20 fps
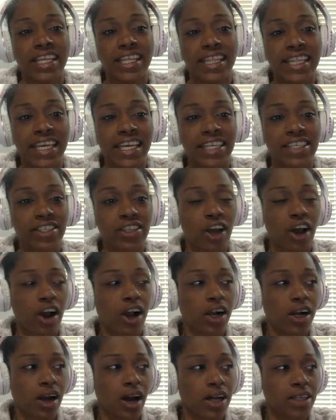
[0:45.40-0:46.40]
Things
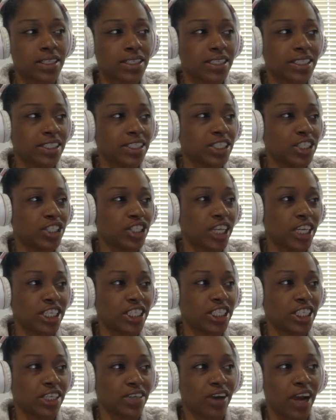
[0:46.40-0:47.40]
are constantly
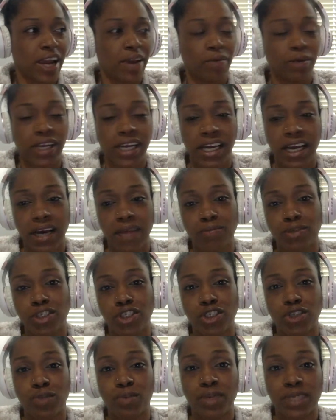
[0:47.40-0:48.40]
changing, right? When it comes
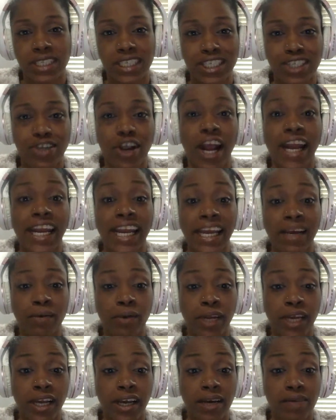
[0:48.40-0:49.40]
to business credit and
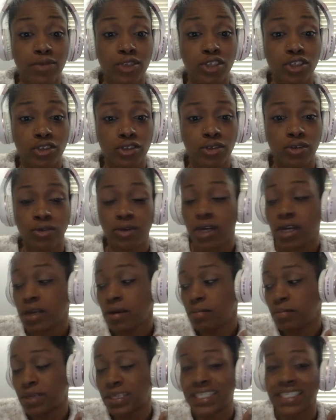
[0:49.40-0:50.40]
when it comes to
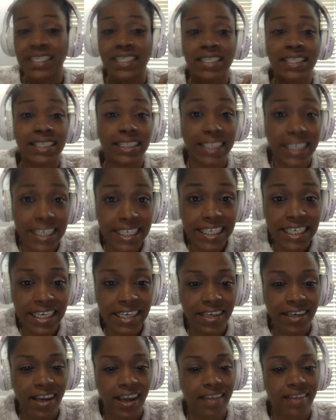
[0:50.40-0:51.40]
business
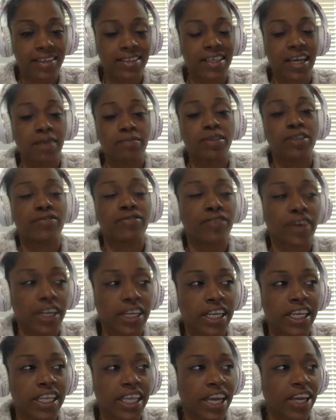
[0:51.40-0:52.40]
lending and the types of
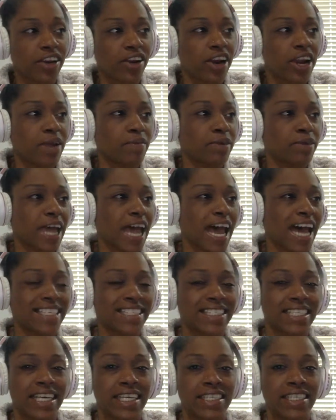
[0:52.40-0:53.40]
funding that you're able to
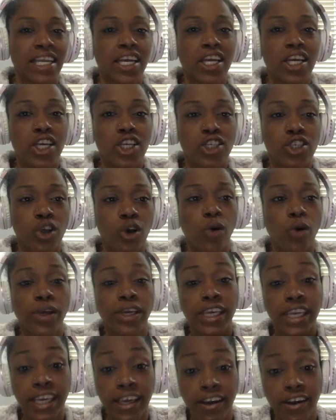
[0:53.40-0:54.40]
access.
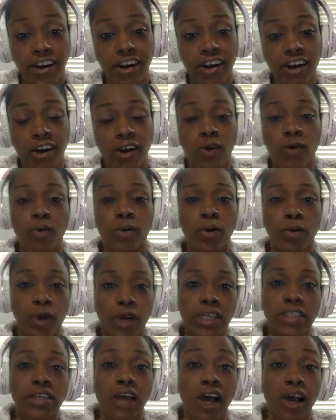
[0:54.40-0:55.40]
So, here we
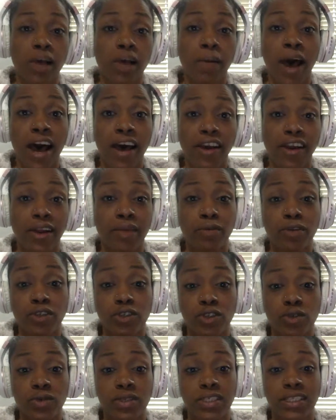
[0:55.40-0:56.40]
want to talk about how you're
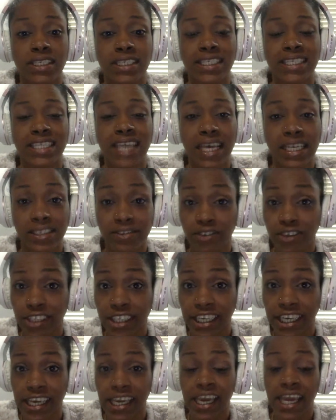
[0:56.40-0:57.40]
able to do it
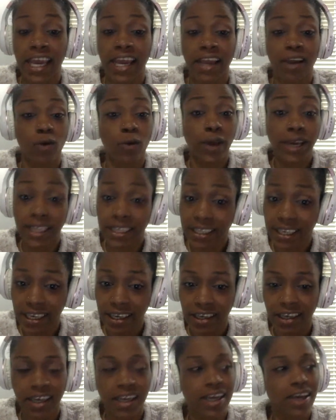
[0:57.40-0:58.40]
successfully,
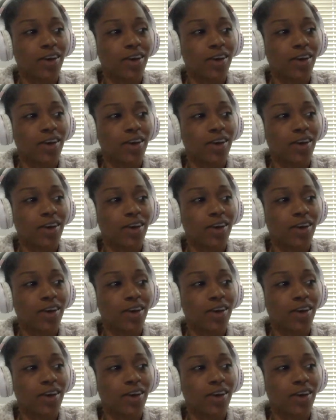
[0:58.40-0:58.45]
quickly,